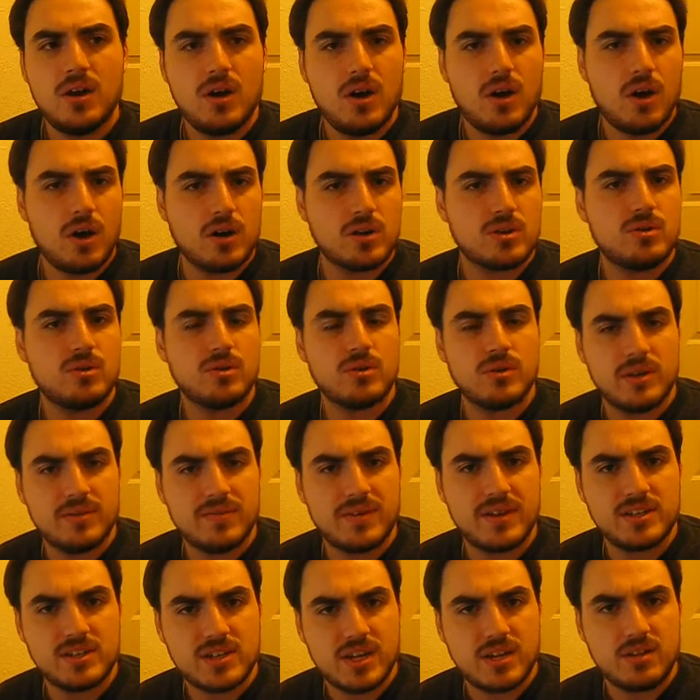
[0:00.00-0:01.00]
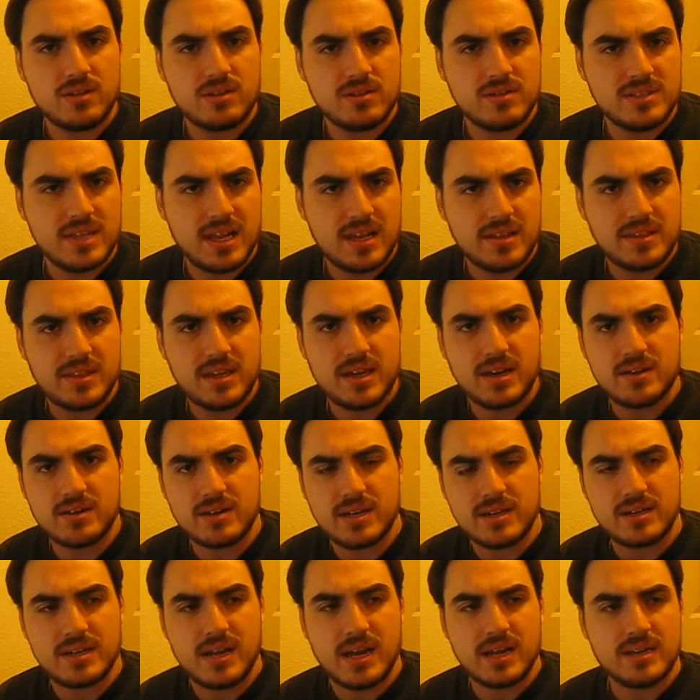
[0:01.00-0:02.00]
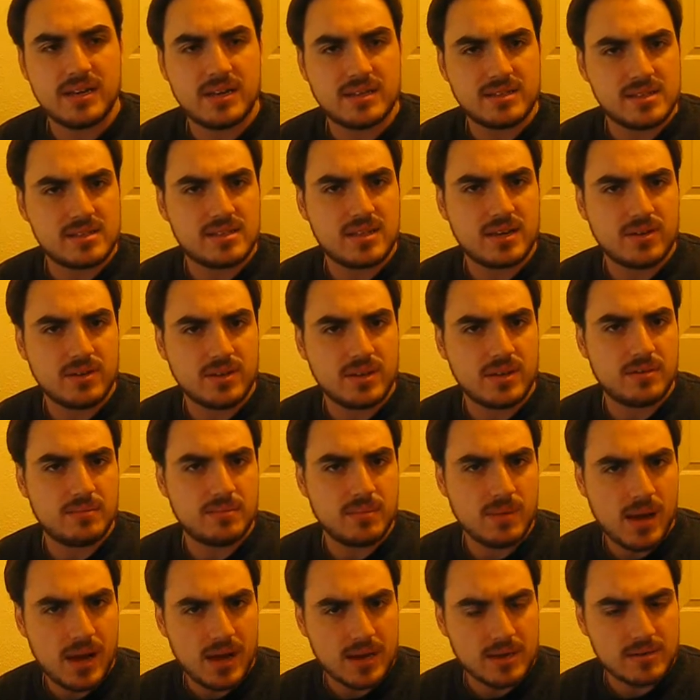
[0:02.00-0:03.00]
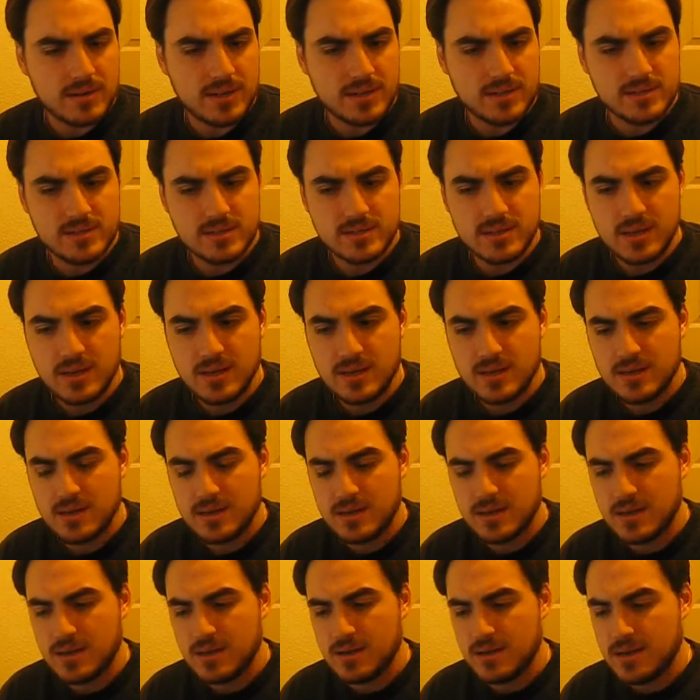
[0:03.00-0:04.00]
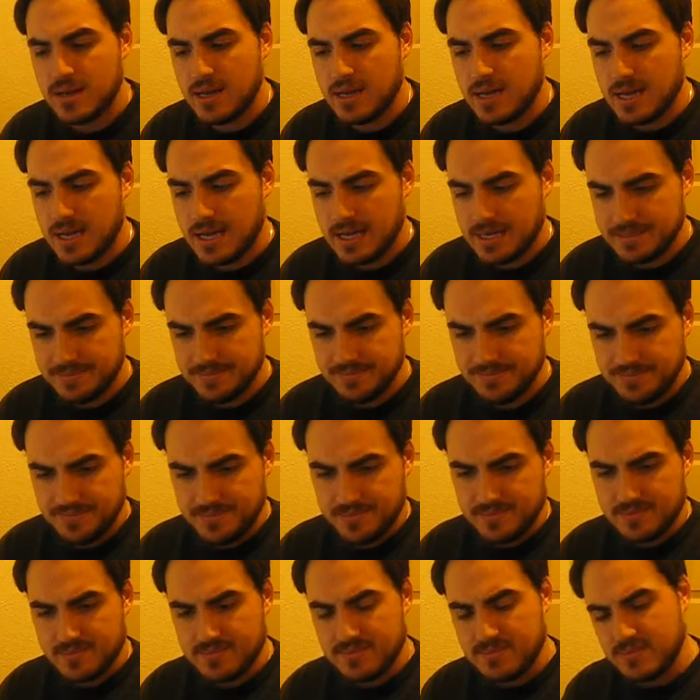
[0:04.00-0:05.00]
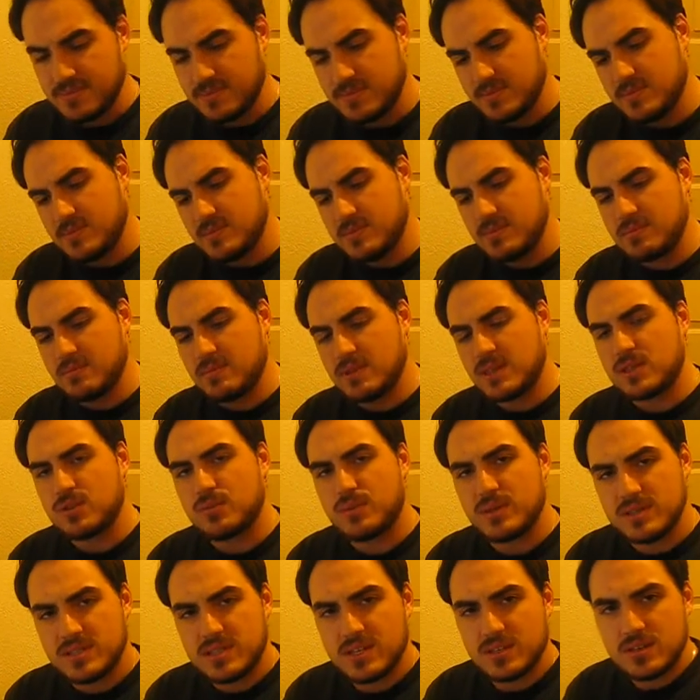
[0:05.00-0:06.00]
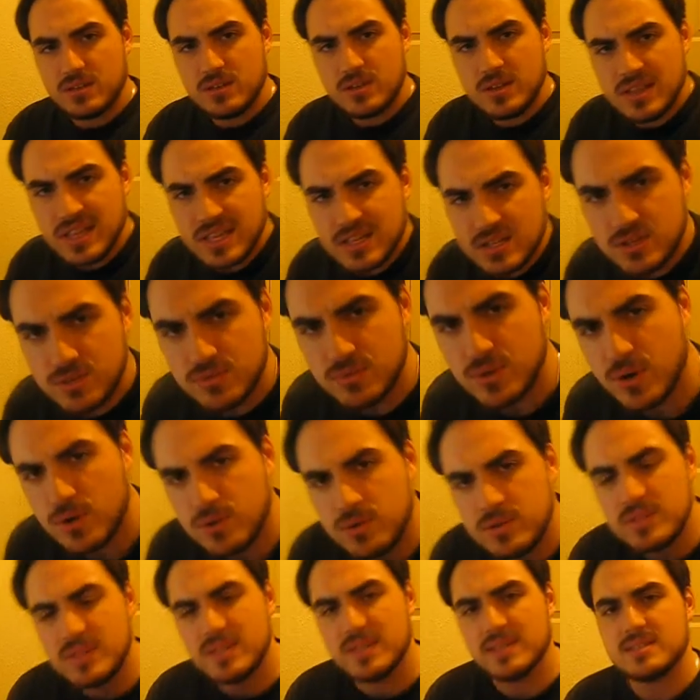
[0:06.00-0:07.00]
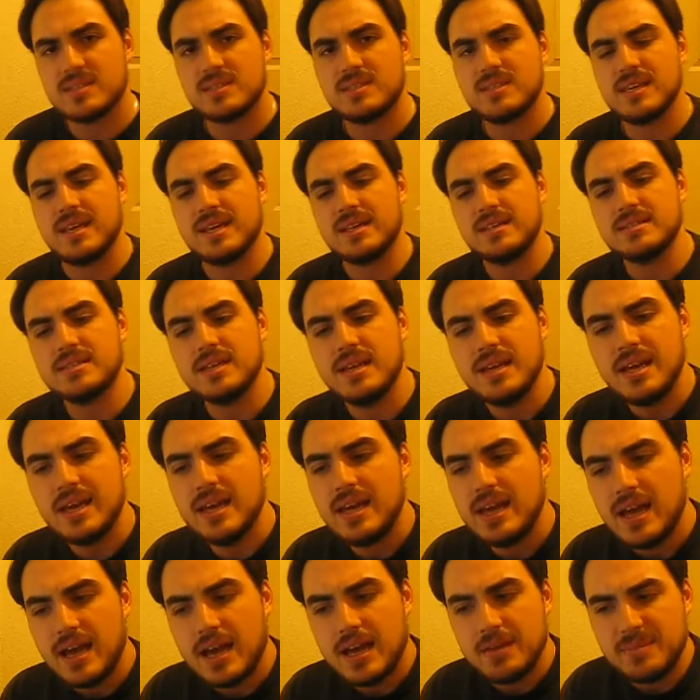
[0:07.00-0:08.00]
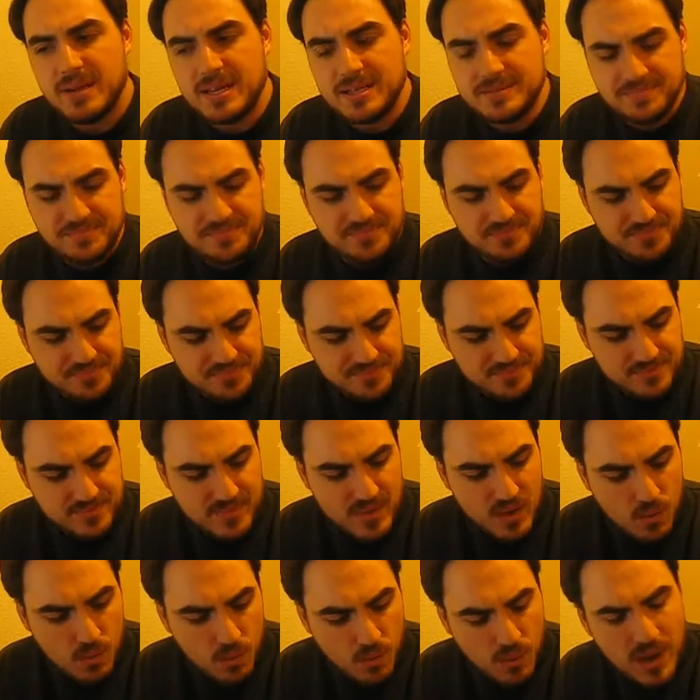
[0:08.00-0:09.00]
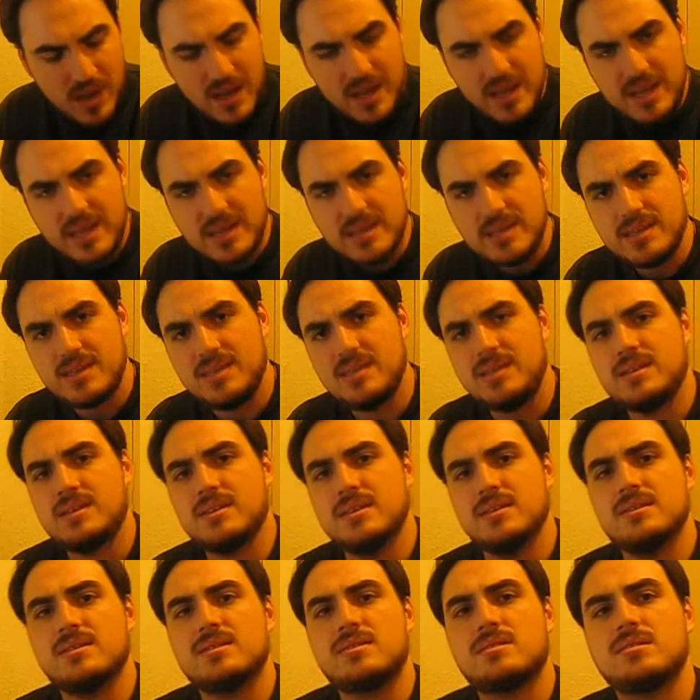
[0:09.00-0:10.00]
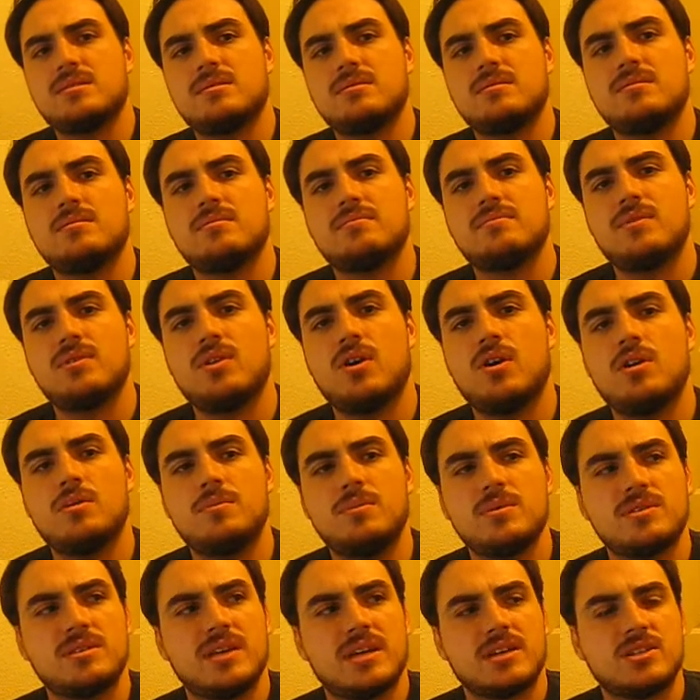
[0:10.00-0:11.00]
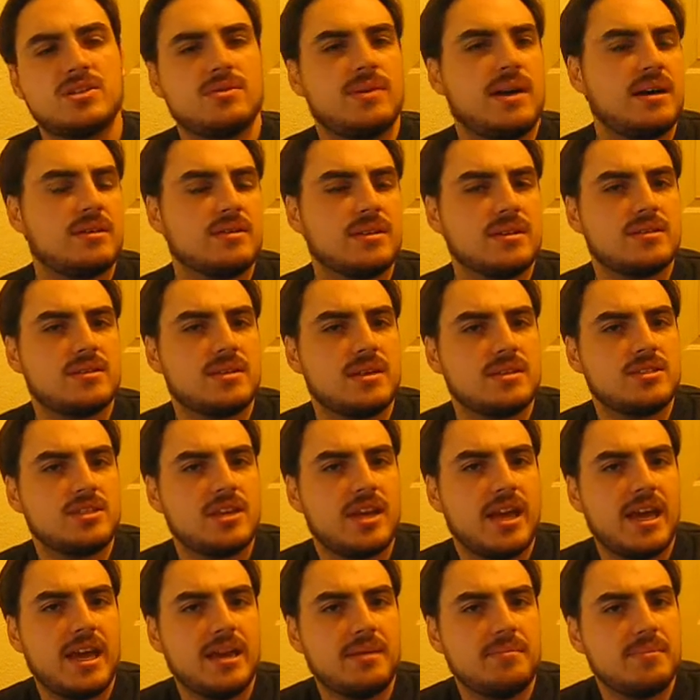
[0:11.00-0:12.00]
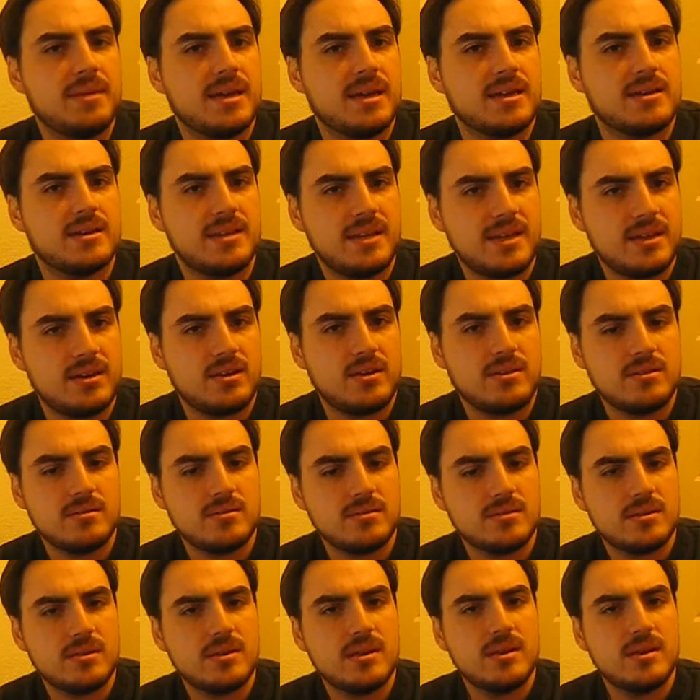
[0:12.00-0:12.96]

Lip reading: hardcore evangelicals out there, and not necessarily the moderates, but the ones that do hold these things. I mean, why is homosexuality such a big deal,